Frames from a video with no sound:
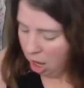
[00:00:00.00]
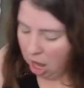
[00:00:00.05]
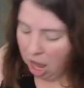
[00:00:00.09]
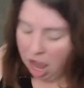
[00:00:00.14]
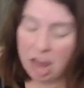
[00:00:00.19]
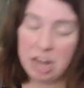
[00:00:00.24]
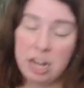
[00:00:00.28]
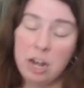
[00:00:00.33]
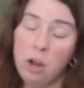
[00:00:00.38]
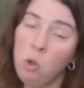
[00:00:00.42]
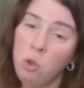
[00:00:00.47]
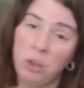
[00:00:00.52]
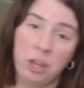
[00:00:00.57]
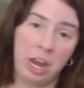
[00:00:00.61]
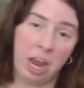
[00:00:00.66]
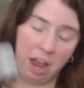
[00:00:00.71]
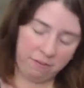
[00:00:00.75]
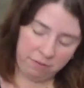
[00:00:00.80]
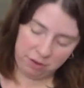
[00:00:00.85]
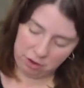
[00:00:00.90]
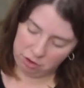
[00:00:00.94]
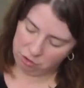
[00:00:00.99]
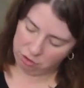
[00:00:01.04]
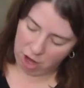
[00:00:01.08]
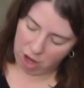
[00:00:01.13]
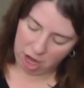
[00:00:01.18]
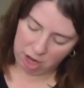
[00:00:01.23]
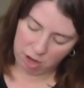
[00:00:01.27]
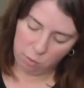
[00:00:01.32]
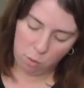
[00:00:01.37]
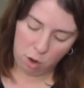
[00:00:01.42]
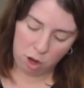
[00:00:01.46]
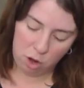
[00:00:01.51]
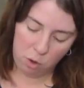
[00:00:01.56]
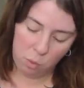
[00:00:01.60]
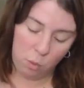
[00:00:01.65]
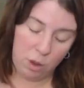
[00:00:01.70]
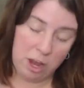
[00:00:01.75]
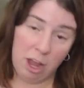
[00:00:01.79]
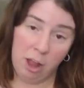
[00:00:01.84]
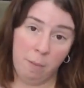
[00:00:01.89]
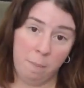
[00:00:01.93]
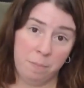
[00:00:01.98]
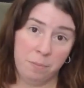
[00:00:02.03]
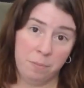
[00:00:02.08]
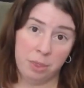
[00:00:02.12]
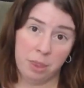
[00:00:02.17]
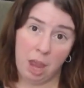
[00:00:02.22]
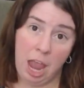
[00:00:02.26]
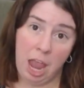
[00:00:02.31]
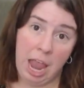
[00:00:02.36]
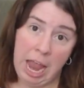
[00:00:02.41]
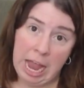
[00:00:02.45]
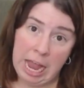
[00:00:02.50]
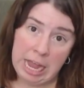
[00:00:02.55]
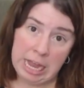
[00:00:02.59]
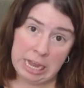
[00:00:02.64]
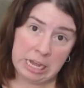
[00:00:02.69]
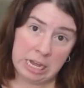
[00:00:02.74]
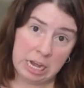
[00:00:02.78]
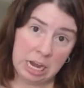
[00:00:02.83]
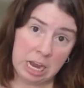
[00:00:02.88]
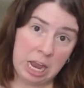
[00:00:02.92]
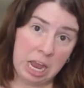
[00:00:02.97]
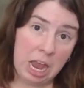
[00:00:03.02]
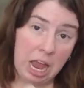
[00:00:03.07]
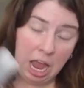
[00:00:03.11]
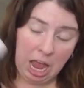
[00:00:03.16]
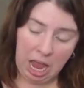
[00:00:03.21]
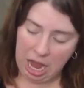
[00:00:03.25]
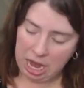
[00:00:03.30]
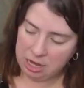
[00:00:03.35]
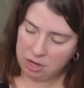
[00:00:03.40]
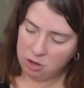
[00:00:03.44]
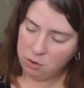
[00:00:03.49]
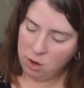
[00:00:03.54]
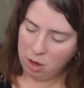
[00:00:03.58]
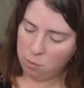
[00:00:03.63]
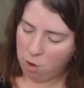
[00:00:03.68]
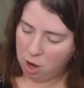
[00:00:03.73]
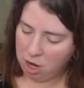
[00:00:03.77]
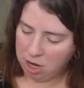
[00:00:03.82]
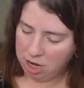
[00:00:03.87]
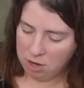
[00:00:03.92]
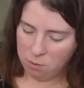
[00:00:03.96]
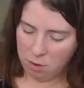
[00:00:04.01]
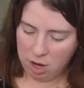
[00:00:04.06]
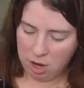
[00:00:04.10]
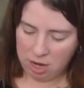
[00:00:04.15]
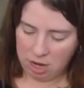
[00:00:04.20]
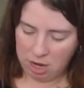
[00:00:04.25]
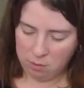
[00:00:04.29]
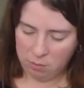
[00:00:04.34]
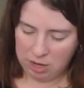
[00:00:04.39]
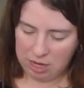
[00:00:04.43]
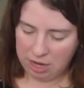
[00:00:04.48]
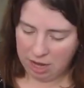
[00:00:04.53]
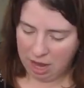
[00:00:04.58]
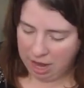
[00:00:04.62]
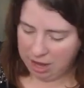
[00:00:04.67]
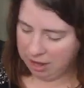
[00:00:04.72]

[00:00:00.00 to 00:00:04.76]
I'd only ever tried one wheel, and I knew I wanted one, and I